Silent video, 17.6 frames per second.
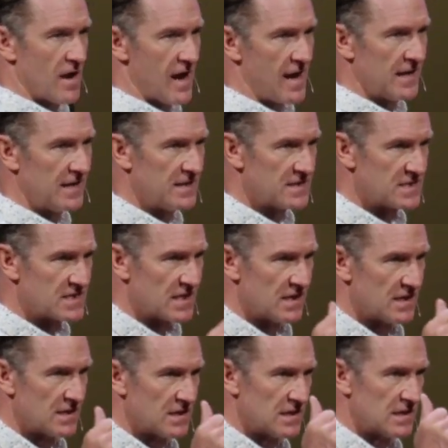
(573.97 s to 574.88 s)
God
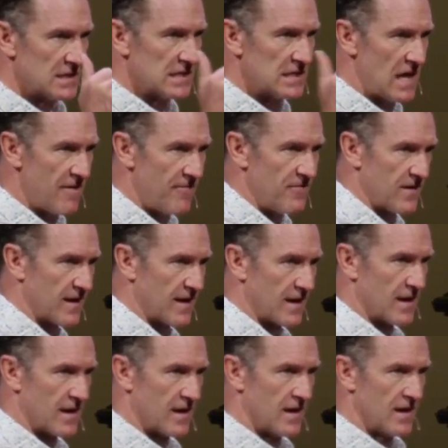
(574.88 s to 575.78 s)
is
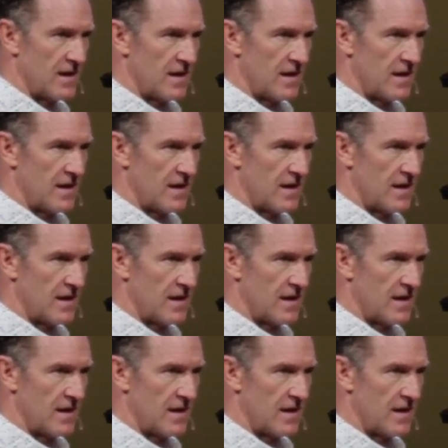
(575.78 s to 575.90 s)
loving